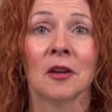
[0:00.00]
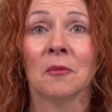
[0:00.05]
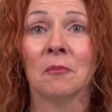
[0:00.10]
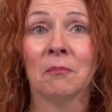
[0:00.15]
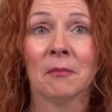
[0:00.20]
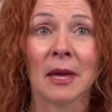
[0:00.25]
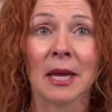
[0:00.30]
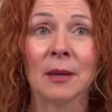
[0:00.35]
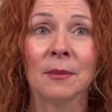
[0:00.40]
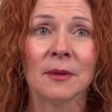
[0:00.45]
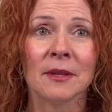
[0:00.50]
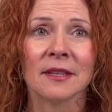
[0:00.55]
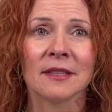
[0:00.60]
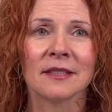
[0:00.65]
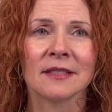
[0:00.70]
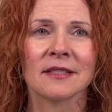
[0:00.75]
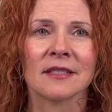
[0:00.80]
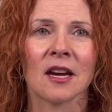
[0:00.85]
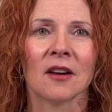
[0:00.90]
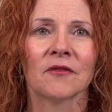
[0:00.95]
Maybe the
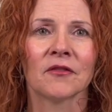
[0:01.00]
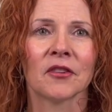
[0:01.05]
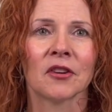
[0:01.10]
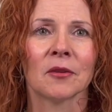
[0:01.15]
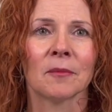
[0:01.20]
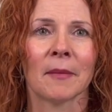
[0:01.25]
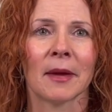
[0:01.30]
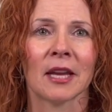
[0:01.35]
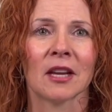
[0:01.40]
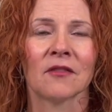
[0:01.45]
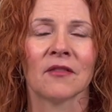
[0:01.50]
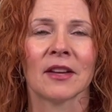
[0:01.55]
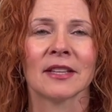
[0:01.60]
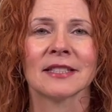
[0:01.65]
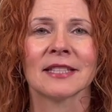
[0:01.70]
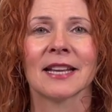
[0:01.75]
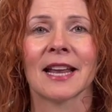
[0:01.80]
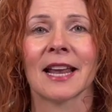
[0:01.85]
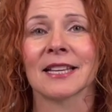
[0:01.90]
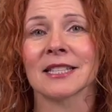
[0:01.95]
discomfort
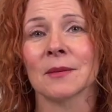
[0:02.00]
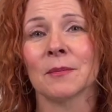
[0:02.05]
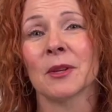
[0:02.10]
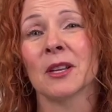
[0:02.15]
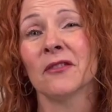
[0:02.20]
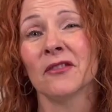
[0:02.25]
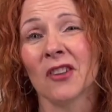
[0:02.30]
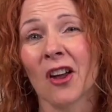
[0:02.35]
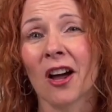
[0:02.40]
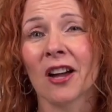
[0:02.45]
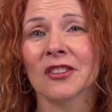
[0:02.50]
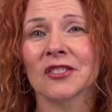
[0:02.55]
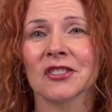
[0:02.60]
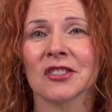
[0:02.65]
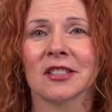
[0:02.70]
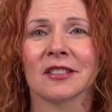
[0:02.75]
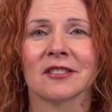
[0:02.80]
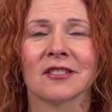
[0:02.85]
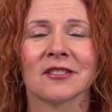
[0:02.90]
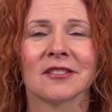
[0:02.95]
manifested as a bit of nausea
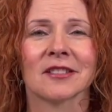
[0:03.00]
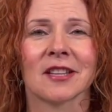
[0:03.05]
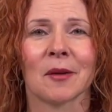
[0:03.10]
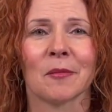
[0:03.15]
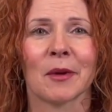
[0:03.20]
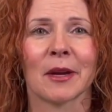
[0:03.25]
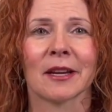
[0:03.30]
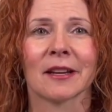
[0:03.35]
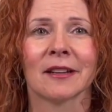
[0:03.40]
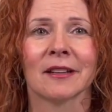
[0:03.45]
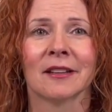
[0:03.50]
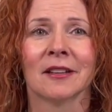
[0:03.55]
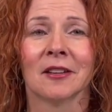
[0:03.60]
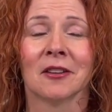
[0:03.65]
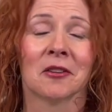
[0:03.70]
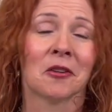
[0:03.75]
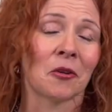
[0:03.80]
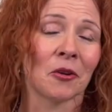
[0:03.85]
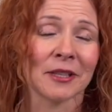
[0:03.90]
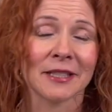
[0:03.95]
in your stomach
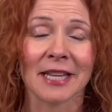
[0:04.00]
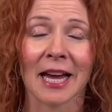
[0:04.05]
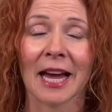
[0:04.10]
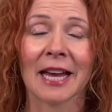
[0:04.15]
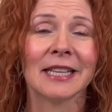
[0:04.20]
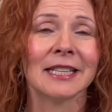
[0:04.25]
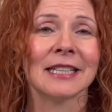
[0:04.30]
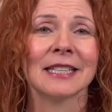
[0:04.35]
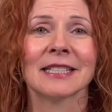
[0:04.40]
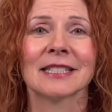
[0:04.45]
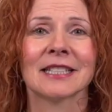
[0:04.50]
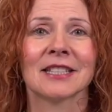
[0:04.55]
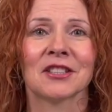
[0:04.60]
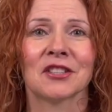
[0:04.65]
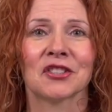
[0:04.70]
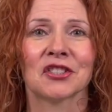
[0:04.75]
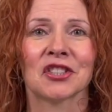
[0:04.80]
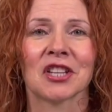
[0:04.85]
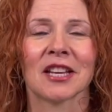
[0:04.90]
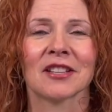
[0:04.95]
or tightness in your
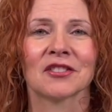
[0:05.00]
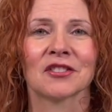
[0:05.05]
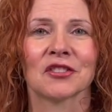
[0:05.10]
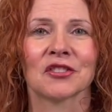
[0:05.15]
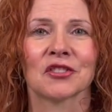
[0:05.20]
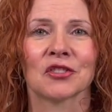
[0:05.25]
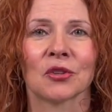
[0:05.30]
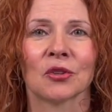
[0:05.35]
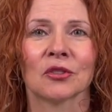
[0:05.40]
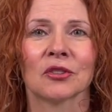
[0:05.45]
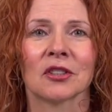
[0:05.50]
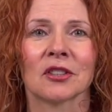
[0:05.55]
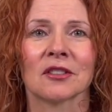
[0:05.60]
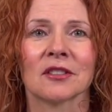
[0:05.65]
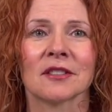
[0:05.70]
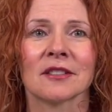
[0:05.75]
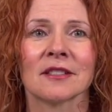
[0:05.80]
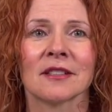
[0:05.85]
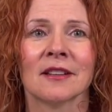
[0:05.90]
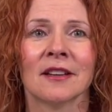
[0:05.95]
chest or
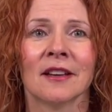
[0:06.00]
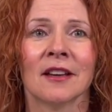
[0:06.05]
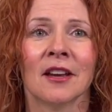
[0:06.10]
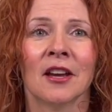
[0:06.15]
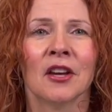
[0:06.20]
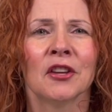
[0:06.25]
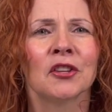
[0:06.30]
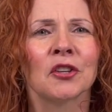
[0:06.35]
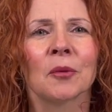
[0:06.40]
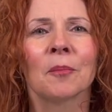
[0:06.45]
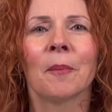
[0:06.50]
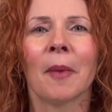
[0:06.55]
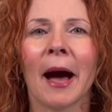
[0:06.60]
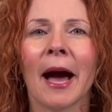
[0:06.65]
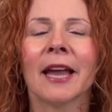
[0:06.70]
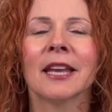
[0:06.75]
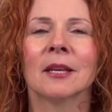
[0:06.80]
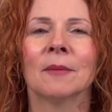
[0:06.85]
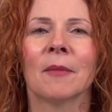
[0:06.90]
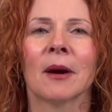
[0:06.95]
shoulders. Your
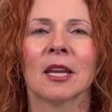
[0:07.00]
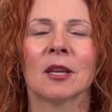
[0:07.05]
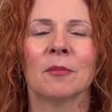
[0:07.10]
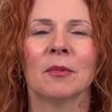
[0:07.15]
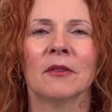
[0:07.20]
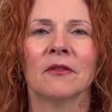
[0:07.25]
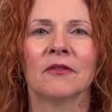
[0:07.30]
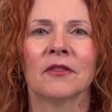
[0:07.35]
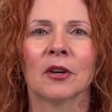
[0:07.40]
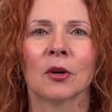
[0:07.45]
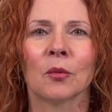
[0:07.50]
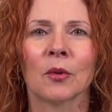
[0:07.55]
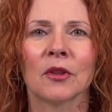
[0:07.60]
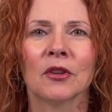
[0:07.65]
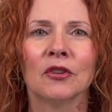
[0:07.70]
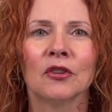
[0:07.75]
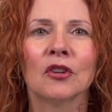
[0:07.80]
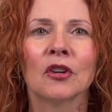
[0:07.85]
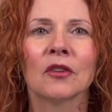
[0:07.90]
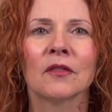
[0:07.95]
body might have been filled with
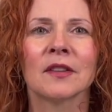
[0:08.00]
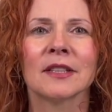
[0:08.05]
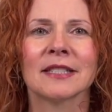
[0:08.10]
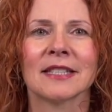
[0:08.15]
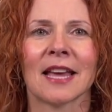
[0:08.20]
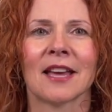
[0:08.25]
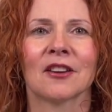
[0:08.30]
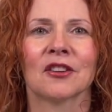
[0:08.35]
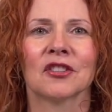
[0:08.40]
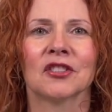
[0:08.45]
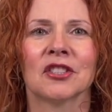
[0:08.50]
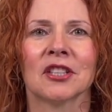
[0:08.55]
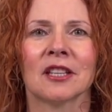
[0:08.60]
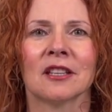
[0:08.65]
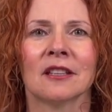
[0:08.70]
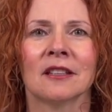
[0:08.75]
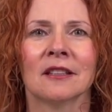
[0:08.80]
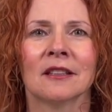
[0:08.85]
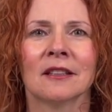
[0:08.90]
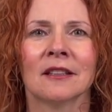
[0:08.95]
nervous
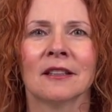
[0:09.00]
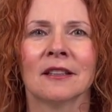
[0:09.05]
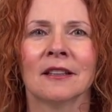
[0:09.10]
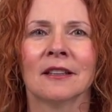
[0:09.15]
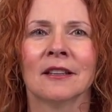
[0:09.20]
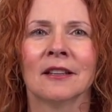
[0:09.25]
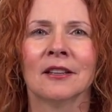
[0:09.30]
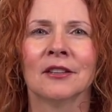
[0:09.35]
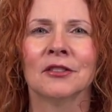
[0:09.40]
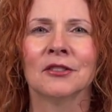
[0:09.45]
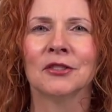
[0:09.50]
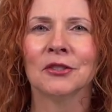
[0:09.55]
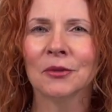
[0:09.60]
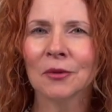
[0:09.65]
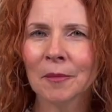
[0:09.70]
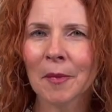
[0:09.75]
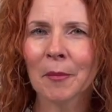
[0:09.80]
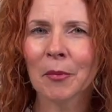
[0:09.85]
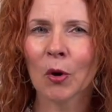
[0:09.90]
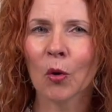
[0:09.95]
energy. Do you
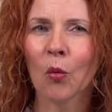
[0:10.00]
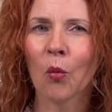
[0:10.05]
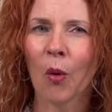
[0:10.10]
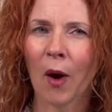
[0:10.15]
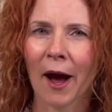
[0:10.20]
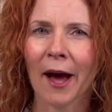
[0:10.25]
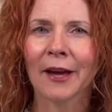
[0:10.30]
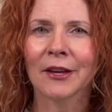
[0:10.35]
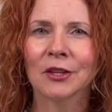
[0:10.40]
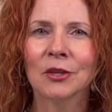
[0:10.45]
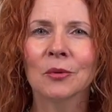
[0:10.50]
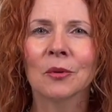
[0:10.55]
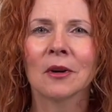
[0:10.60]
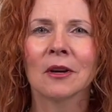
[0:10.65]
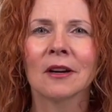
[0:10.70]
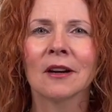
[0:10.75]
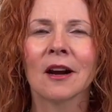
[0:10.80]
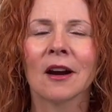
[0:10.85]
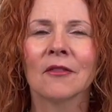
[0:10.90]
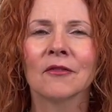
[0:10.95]
remember why you were
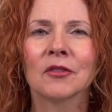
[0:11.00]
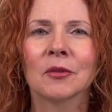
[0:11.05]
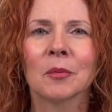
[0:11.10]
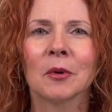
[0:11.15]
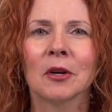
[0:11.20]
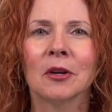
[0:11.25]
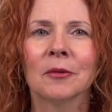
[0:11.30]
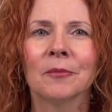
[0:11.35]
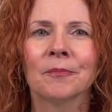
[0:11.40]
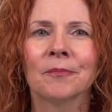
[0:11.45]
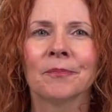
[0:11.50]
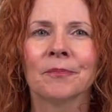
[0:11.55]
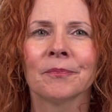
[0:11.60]
uncomfortable?